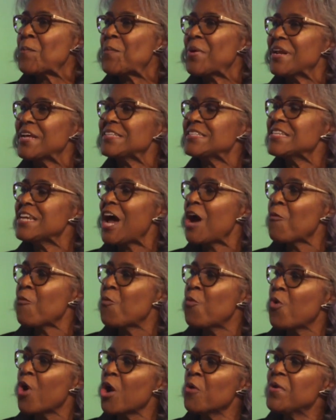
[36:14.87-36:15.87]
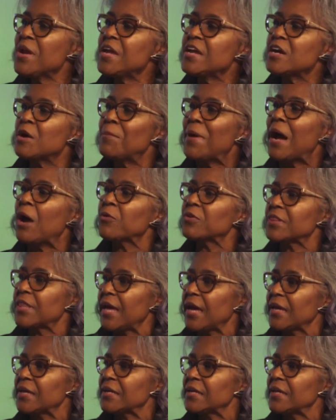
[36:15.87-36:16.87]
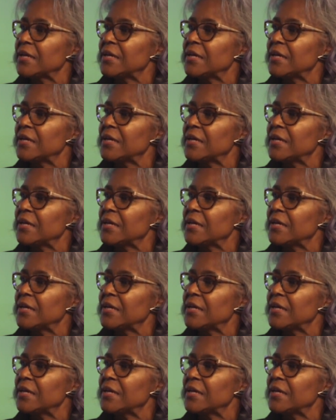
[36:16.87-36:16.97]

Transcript: But it's not worrying about that.